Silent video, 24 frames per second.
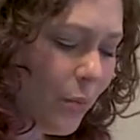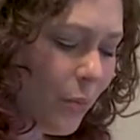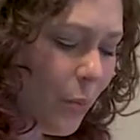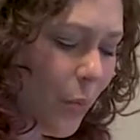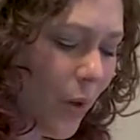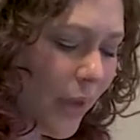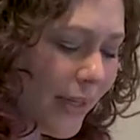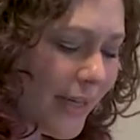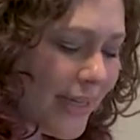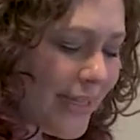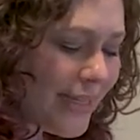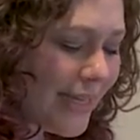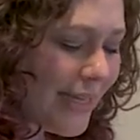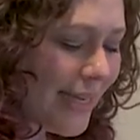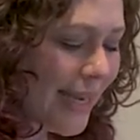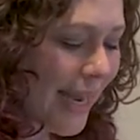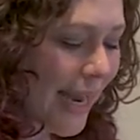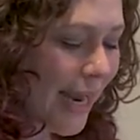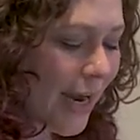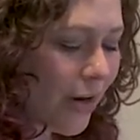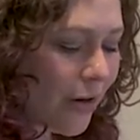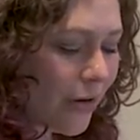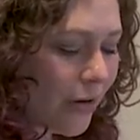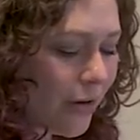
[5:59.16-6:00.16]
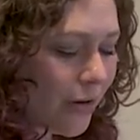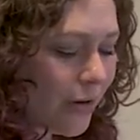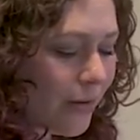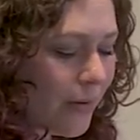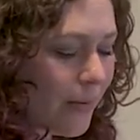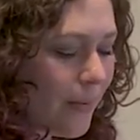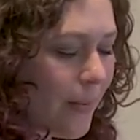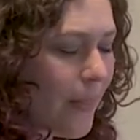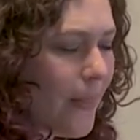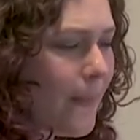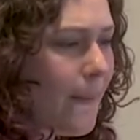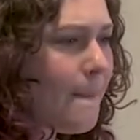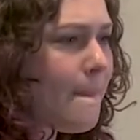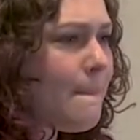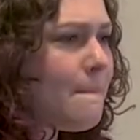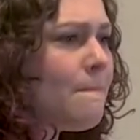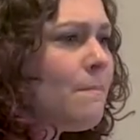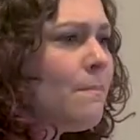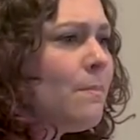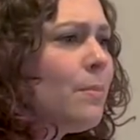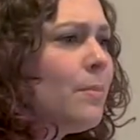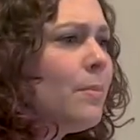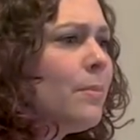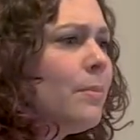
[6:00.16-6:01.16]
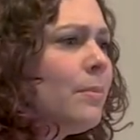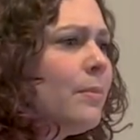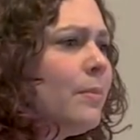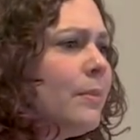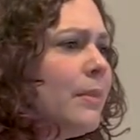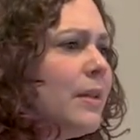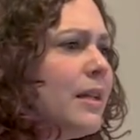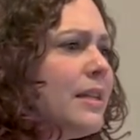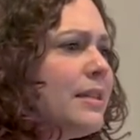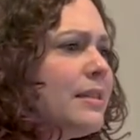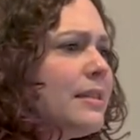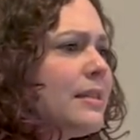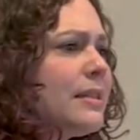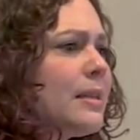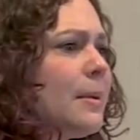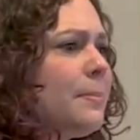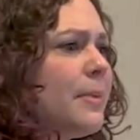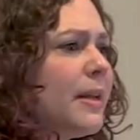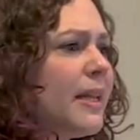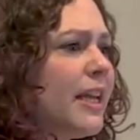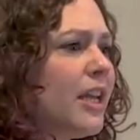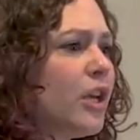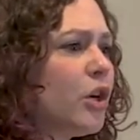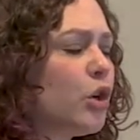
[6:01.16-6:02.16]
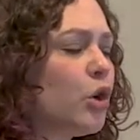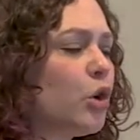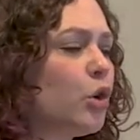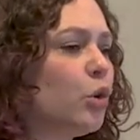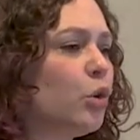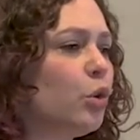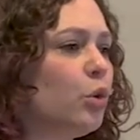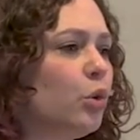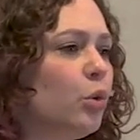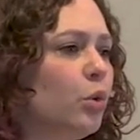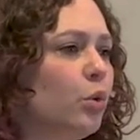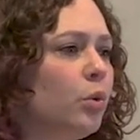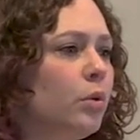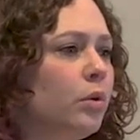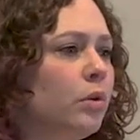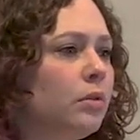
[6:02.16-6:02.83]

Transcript: What is a carer? That's somebody who